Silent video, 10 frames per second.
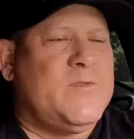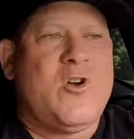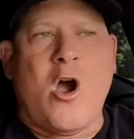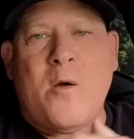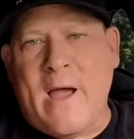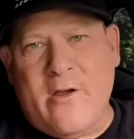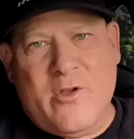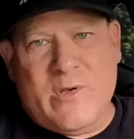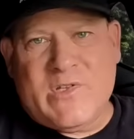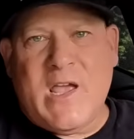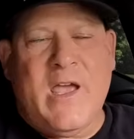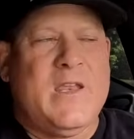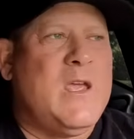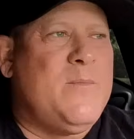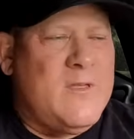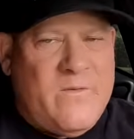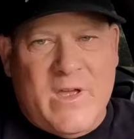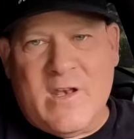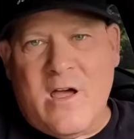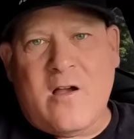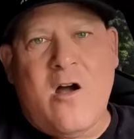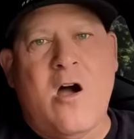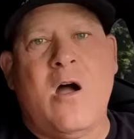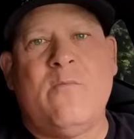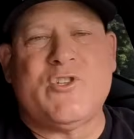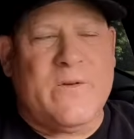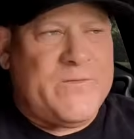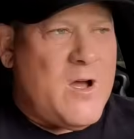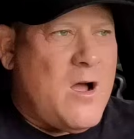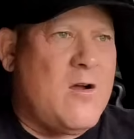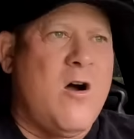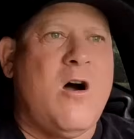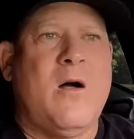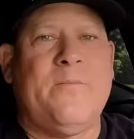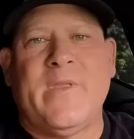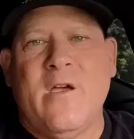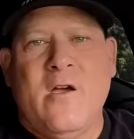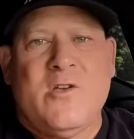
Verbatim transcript: to CarBuyer USA, GimmeTheVin.com, Shift.com.